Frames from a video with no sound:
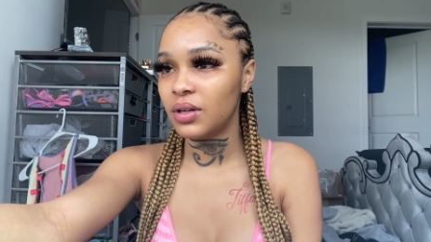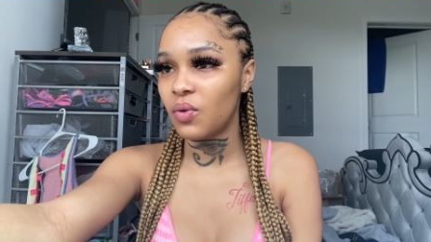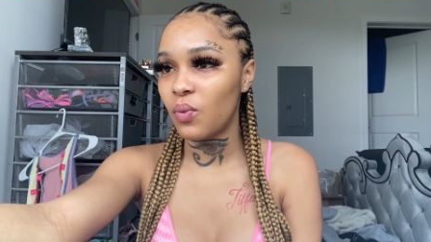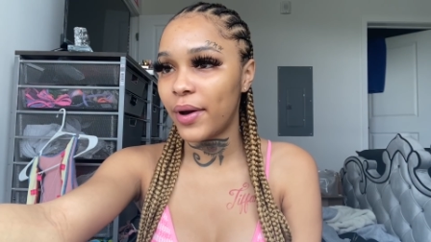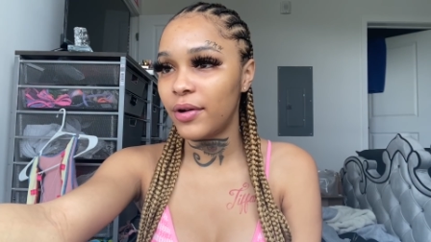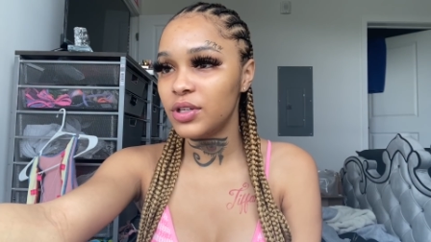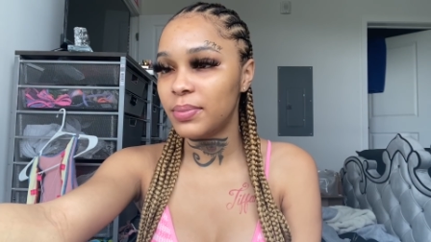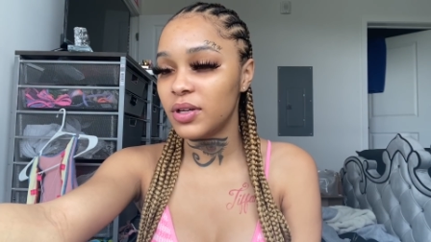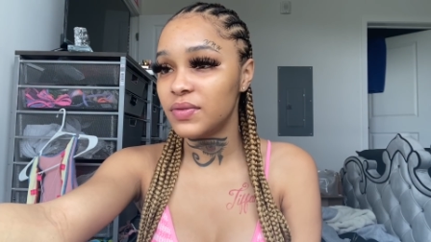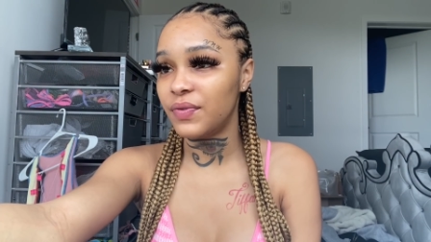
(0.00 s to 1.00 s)
Why don't you
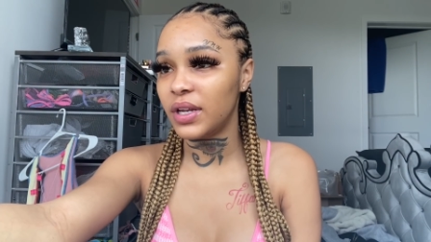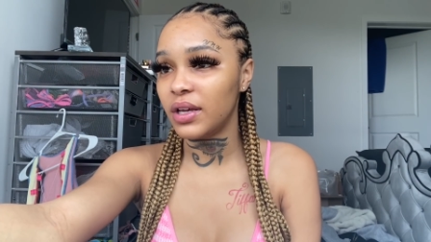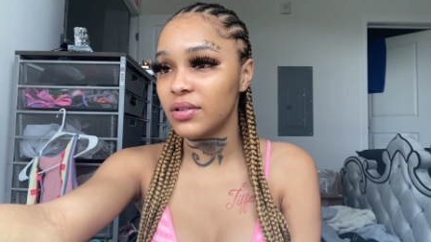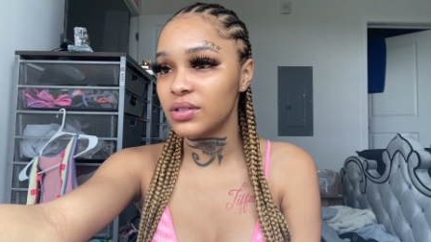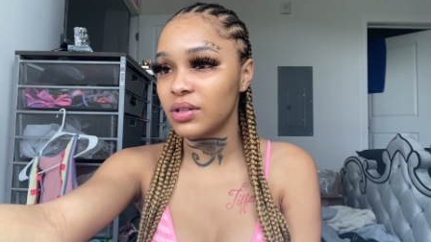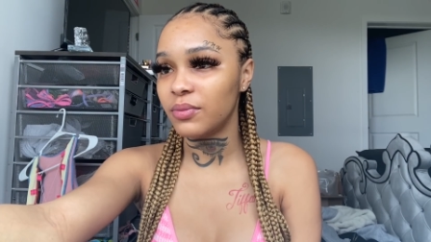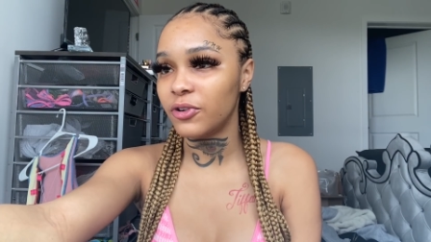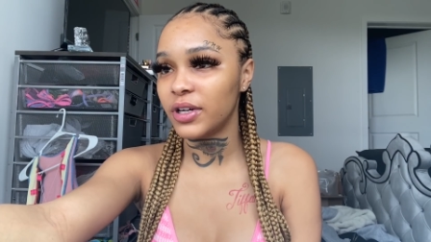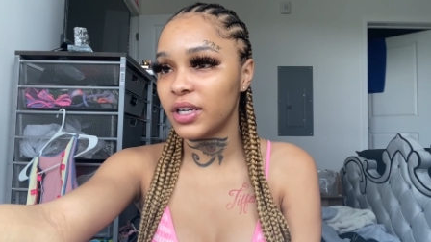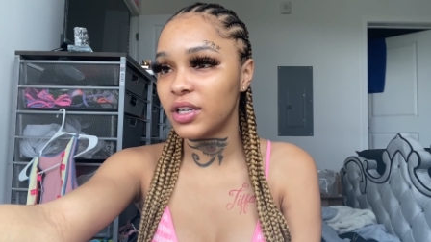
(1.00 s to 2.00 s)
post videos no
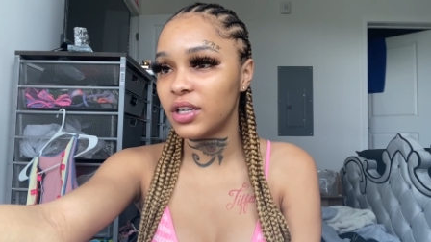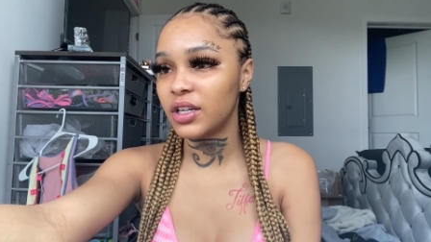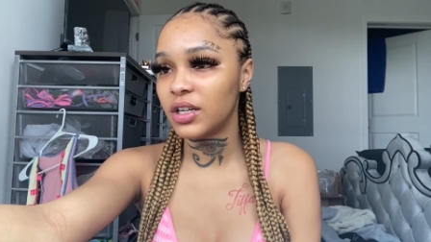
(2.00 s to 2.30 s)
more?